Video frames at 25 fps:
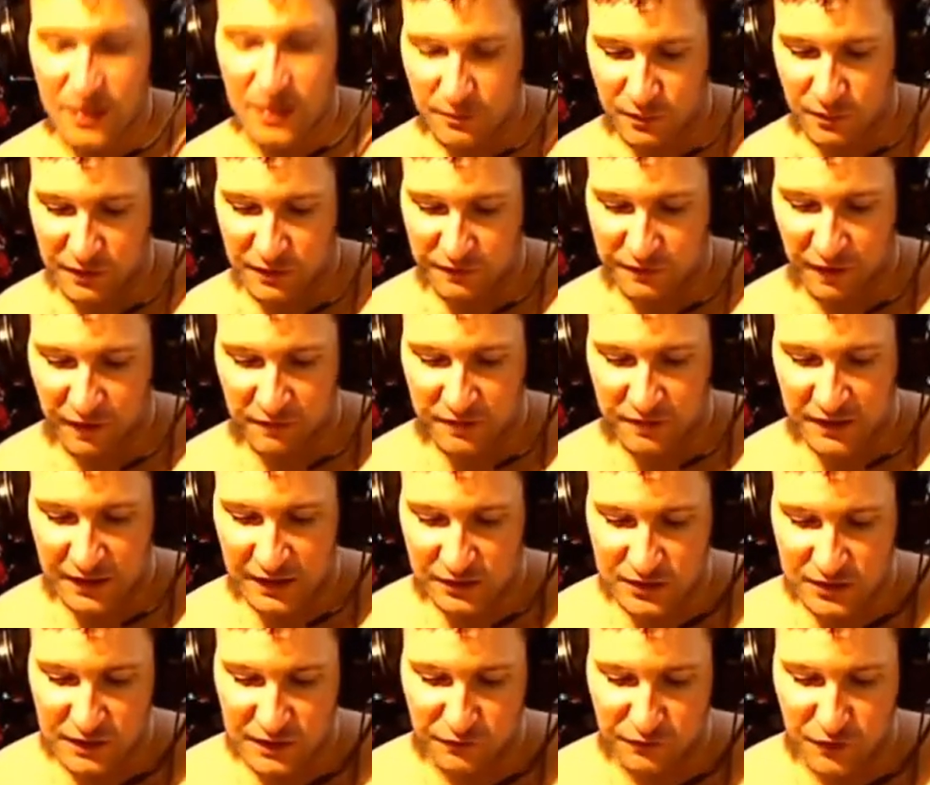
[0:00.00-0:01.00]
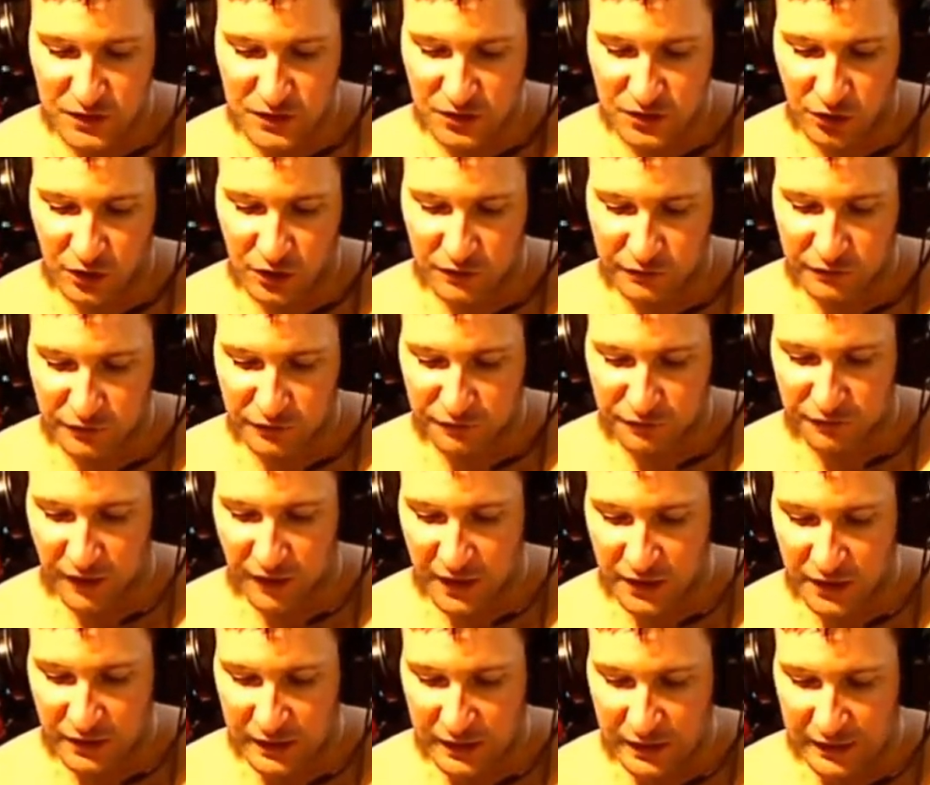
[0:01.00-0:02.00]
But if everything else, if we start off with
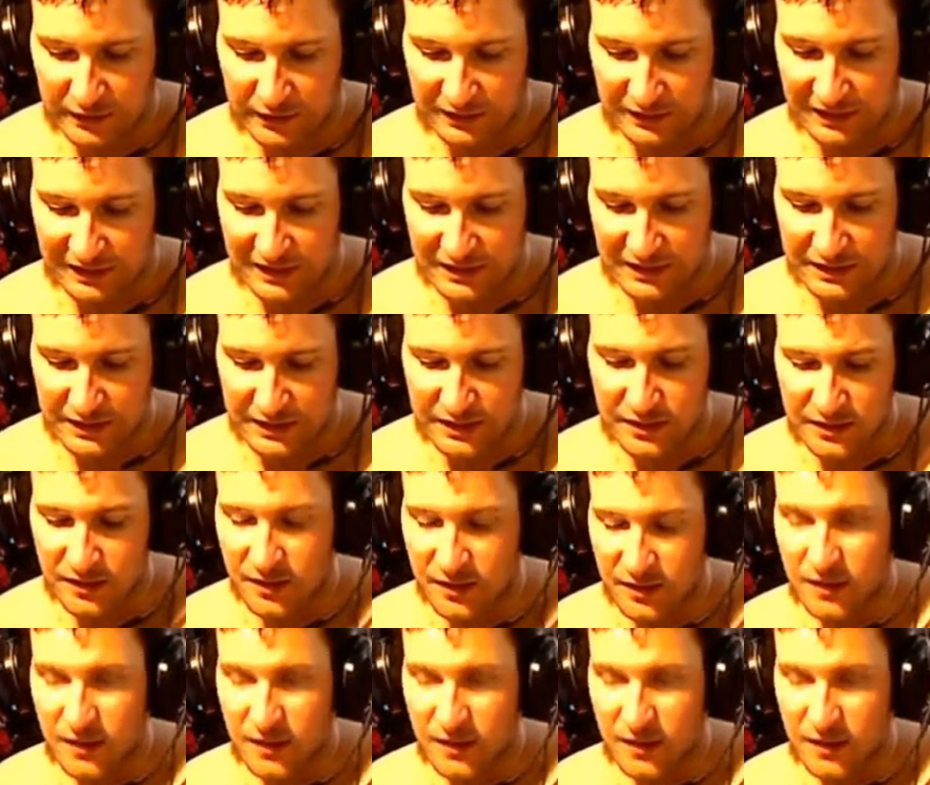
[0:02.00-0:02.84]
fire and lightning,